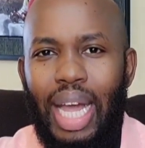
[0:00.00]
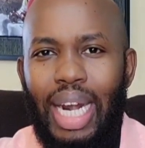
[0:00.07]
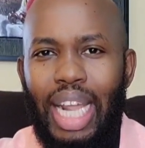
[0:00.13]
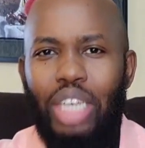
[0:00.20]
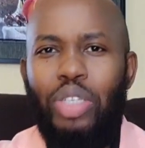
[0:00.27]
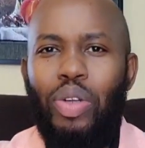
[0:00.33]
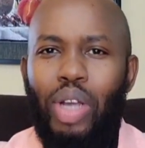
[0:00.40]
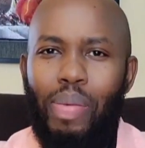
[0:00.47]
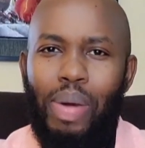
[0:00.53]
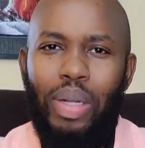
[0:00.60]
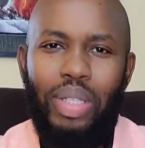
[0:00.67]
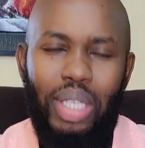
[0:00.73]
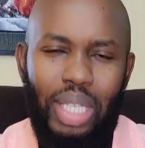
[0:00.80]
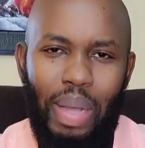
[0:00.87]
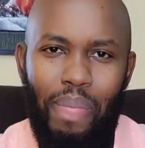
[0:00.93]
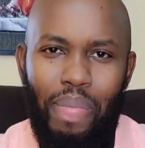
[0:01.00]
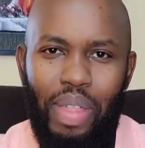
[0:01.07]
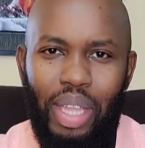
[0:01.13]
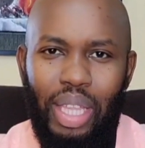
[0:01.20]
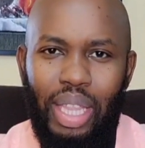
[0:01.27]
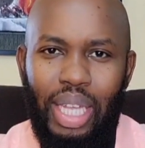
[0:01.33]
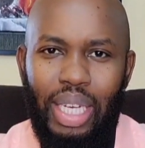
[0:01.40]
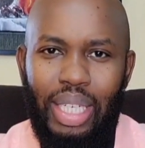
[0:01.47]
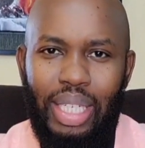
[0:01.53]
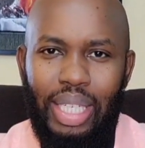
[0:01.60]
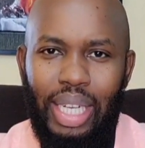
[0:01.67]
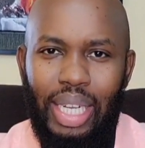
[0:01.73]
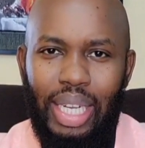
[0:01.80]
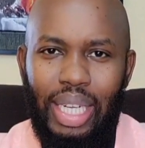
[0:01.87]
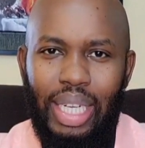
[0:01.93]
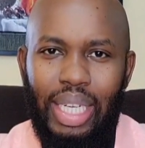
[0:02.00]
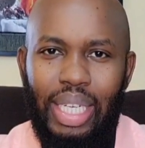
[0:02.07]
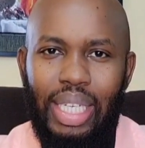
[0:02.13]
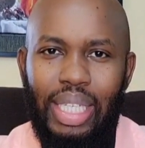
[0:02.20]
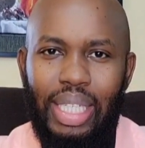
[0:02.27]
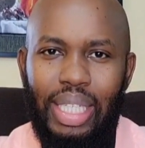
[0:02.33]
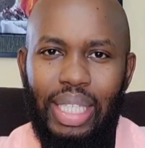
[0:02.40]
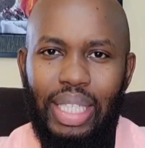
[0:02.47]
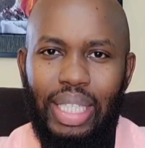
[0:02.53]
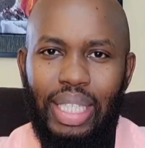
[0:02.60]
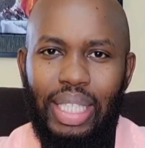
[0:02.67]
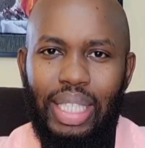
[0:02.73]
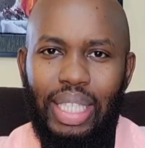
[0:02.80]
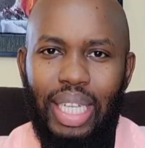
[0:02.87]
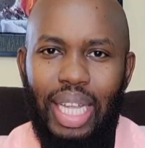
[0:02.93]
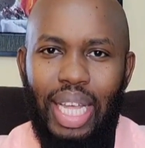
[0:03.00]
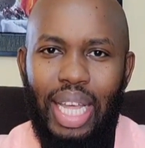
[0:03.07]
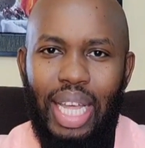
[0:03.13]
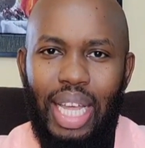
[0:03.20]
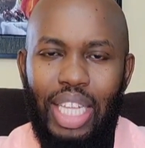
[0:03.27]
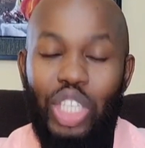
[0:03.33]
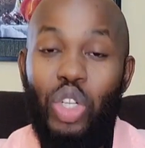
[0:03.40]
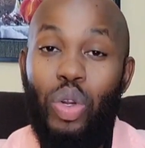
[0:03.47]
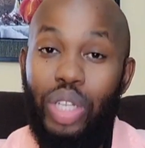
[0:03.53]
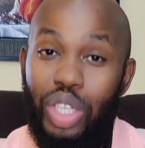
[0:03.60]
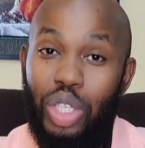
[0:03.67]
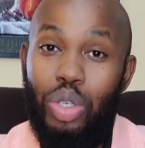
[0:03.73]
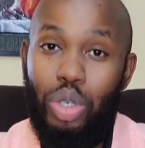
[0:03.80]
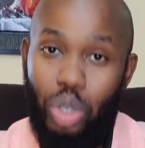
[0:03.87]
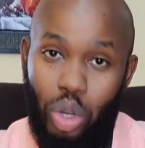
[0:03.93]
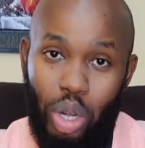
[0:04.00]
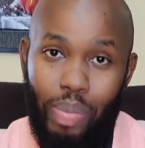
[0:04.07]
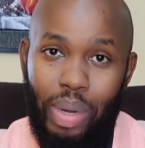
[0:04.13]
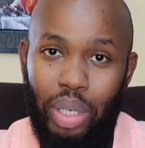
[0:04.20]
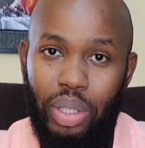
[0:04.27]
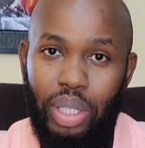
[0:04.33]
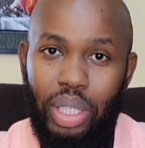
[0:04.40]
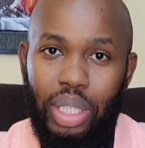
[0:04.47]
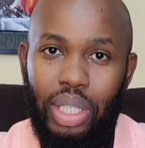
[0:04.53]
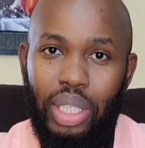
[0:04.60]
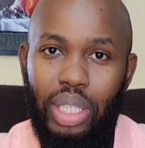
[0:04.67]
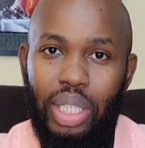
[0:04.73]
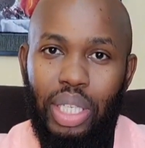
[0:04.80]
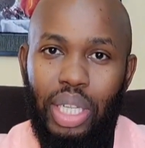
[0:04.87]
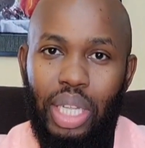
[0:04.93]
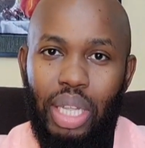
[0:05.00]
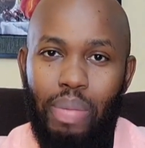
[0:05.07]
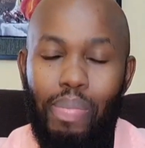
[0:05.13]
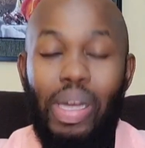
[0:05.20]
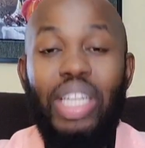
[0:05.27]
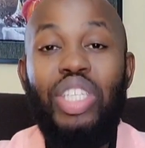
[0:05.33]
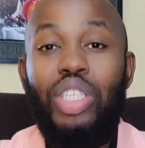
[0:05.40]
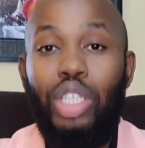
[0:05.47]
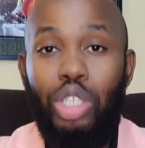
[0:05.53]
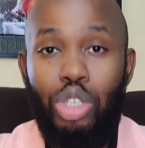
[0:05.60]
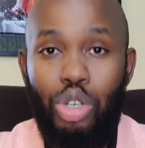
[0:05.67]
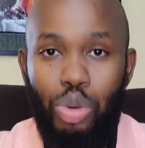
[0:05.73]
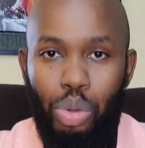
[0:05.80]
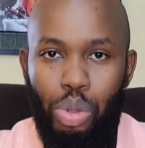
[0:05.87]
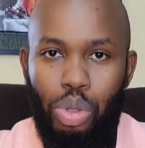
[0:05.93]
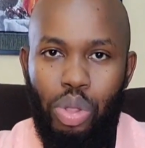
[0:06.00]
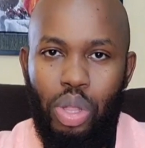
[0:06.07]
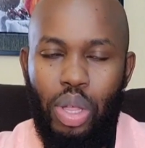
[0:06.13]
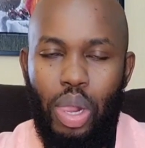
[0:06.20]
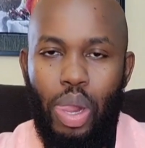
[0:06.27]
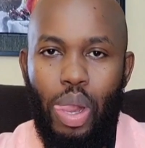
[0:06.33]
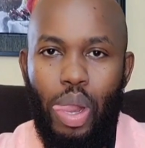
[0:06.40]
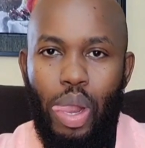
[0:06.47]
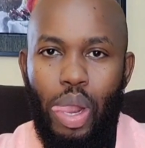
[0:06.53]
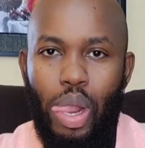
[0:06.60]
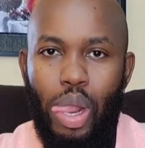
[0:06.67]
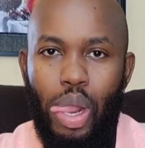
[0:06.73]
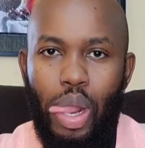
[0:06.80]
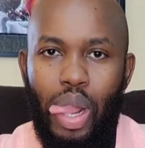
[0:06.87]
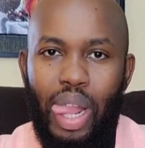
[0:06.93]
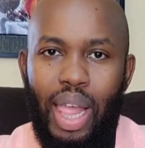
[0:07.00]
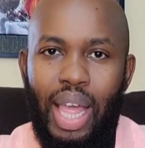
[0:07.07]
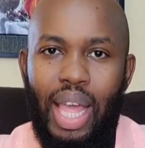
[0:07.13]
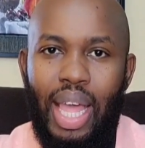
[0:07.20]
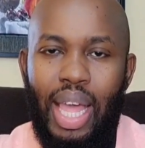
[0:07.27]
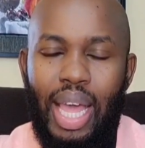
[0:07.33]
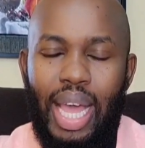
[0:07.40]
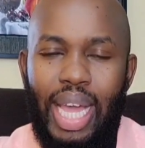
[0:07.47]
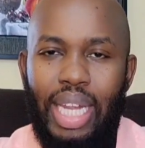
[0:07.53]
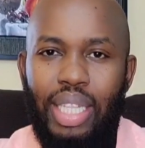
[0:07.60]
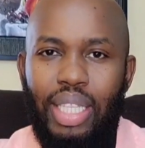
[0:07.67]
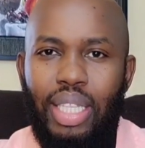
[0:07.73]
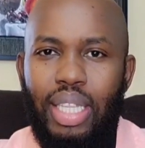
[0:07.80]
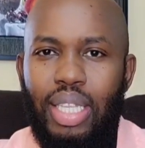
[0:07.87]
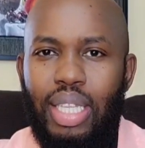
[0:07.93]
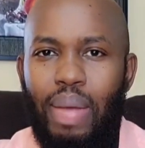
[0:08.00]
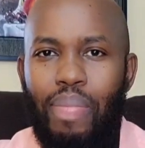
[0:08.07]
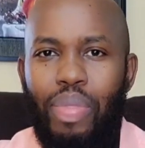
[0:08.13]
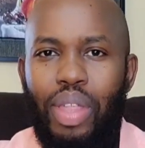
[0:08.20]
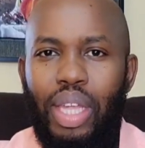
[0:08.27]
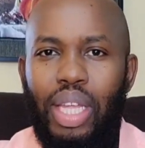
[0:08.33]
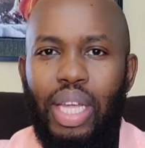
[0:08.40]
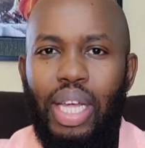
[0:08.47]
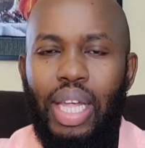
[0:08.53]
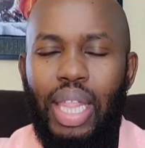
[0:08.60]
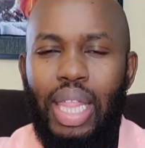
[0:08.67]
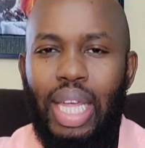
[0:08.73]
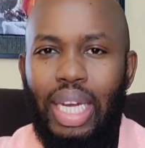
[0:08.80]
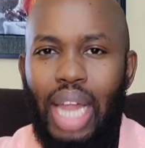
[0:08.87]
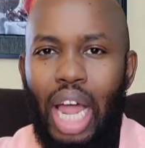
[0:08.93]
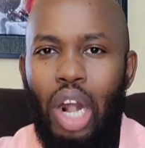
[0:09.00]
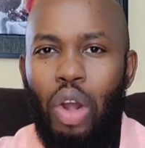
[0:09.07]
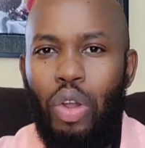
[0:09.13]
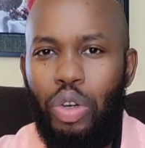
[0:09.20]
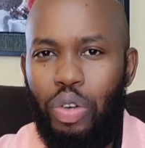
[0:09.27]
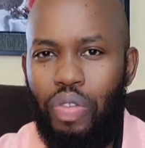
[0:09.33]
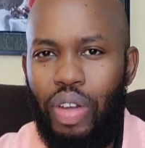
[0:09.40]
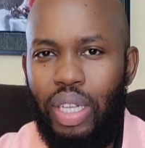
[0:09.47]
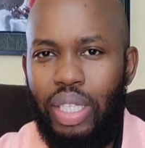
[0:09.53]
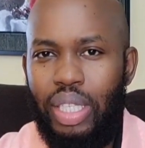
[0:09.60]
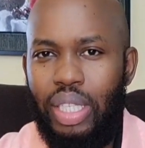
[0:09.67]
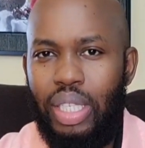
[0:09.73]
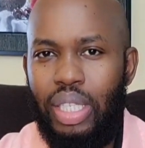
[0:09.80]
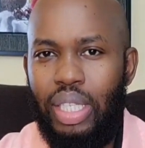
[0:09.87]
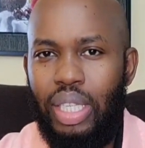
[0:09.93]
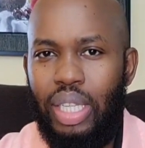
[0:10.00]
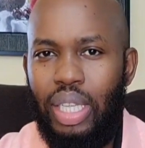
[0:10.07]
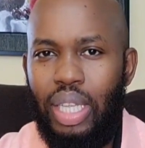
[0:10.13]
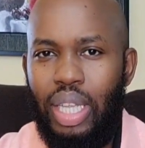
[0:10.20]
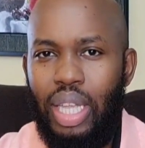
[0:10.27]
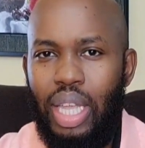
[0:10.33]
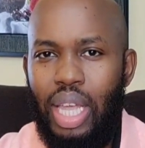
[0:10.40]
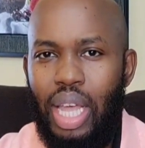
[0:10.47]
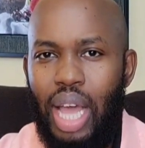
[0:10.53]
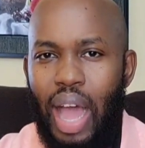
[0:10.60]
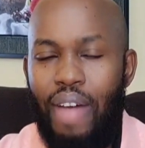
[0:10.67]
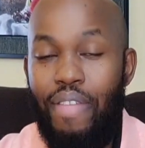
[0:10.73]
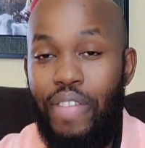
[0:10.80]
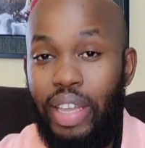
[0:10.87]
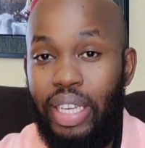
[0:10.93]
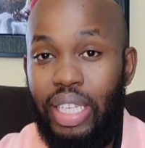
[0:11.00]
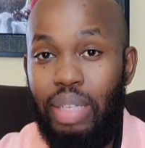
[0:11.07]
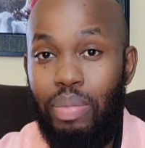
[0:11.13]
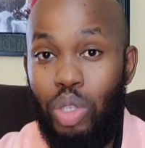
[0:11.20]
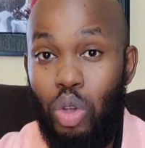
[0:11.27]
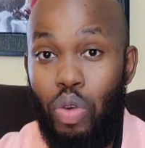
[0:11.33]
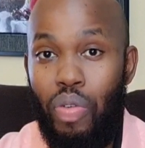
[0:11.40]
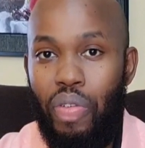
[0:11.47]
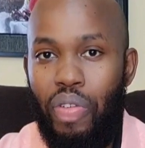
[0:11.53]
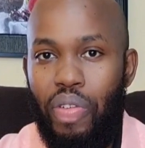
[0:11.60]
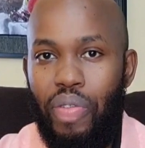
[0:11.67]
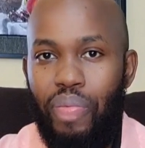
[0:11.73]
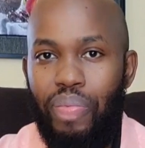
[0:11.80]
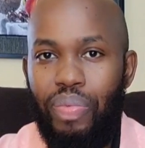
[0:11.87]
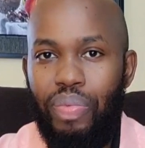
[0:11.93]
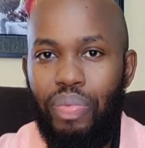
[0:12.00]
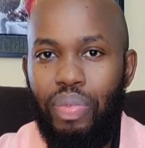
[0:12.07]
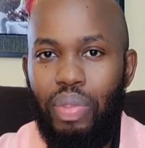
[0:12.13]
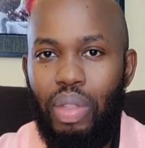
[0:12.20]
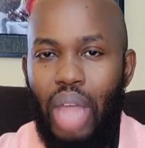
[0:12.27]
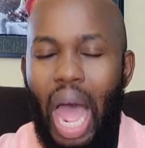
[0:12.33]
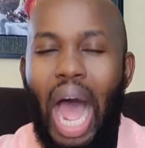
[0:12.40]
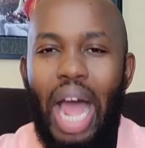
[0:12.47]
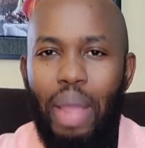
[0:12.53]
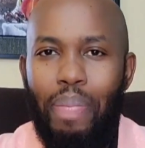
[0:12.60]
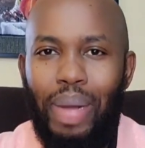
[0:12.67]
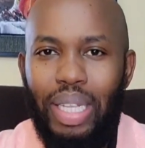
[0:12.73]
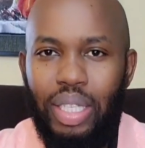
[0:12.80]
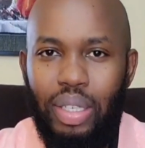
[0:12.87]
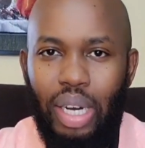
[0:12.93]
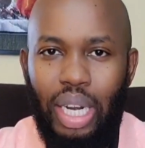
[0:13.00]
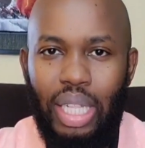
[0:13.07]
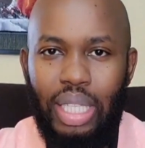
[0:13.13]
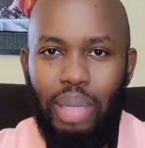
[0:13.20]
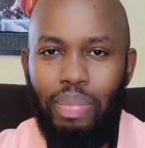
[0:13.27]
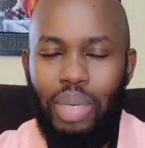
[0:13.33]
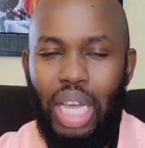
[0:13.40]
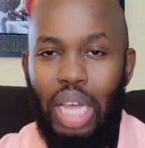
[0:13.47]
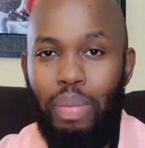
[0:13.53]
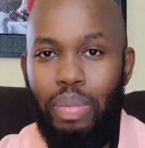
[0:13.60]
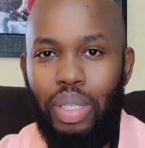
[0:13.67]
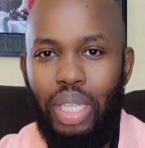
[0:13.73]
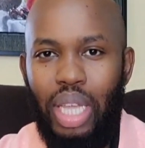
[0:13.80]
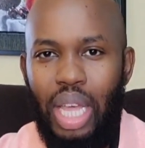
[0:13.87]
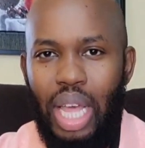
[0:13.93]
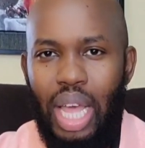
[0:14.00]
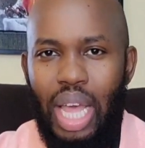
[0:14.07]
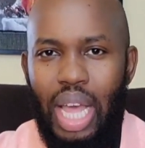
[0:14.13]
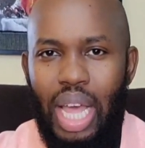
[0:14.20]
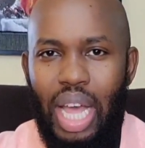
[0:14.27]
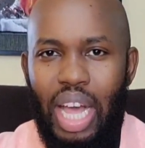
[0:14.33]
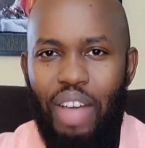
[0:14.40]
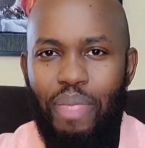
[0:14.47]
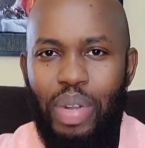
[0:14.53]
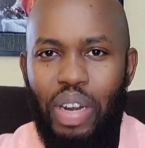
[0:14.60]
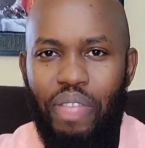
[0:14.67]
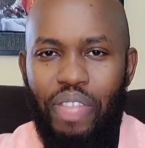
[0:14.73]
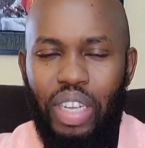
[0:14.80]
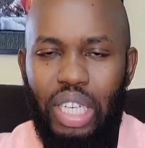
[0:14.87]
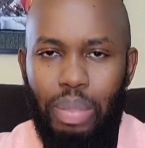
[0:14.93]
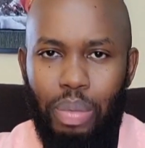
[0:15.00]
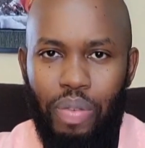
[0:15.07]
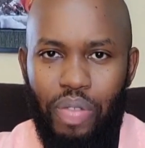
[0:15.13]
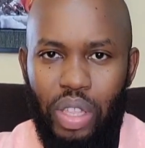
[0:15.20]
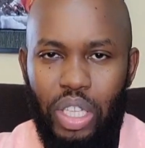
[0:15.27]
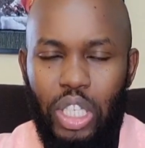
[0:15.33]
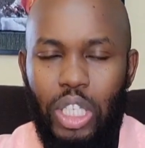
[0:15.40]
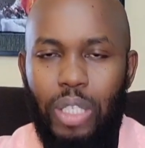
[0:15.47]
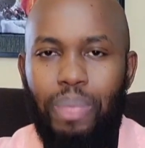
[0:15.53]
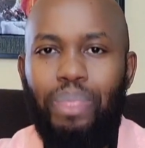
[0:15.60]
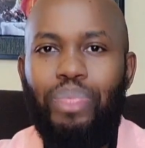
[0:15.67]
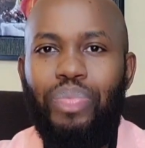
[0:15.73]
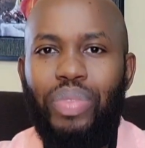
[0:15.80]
I'd like to talk about something that is not easy to talk about, but it's the truth. And this is something that a lot of us are victims of. I personally, at some times, have been a victim of this.